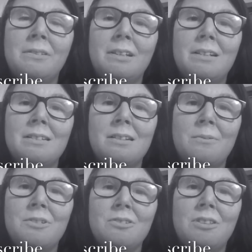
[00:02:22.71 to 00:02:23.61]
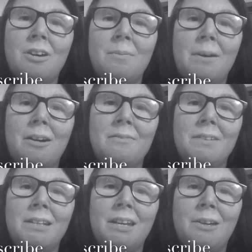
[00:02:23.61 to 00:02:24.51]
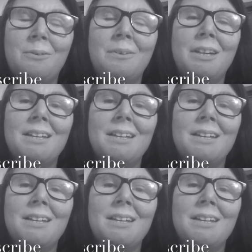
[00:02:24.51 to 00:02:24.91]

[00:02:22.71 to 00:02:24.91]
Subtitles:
and let us know what you thought about our video.